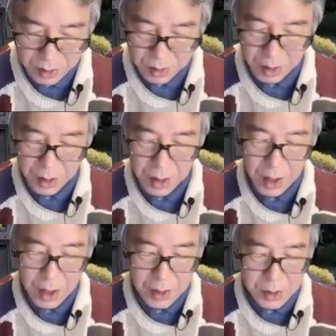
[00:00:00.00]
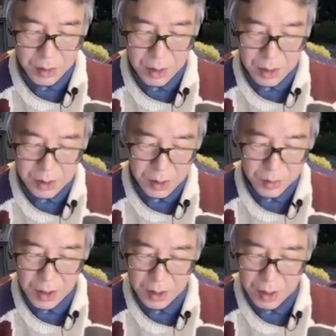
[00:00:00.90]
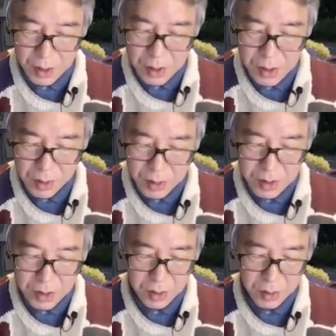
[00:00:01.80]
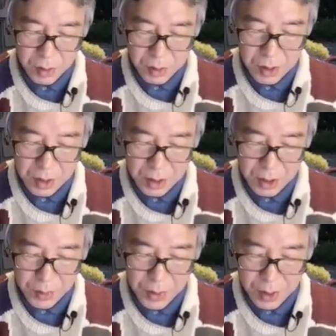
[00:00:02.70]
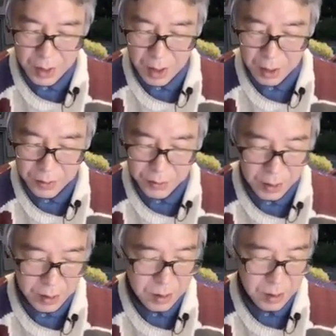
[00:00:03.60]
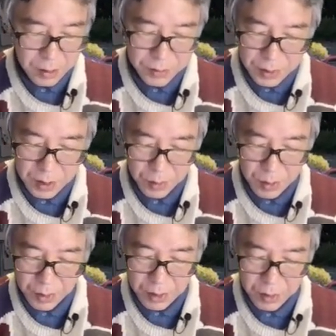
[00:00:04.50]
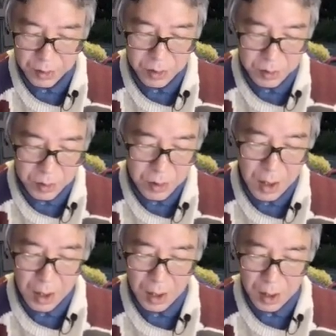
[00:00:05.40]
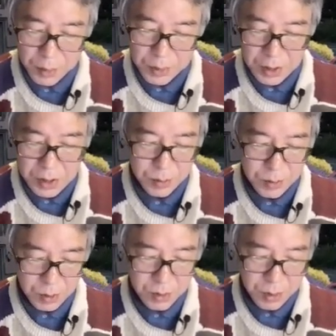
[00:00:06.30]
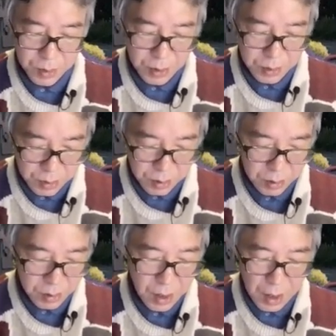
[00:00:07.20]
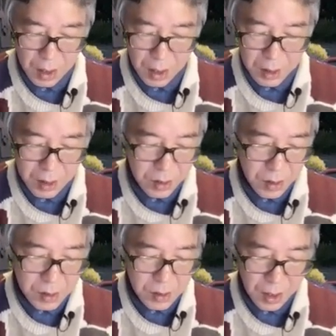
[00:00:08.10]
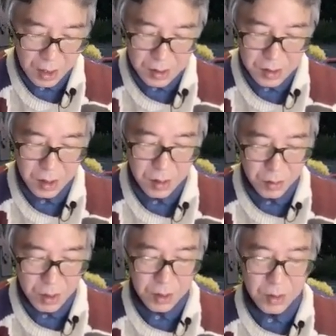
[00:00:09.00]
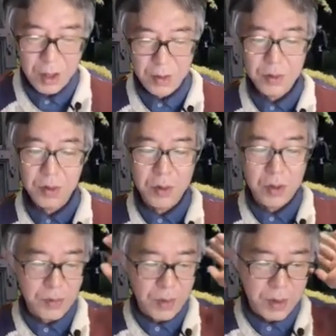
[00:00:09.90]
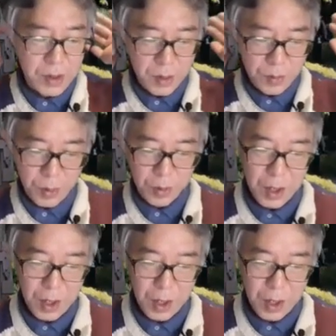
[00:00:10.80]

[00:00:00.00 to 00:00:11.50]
Okay, so I assume that in this transition, only heat path alpha can be 1 or 2, plays some non-trivial role. And in that case, what you have to do is very simple.